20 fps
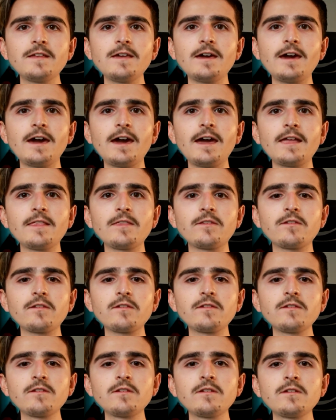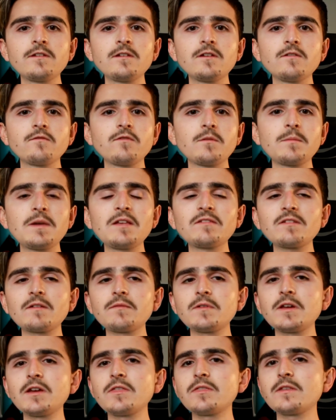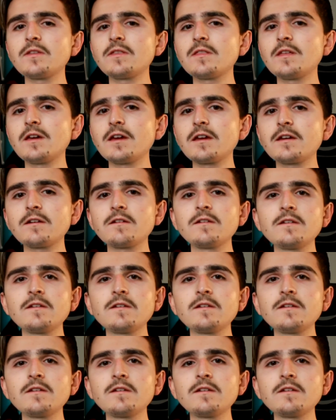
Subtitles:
And from his, I've learned that, like,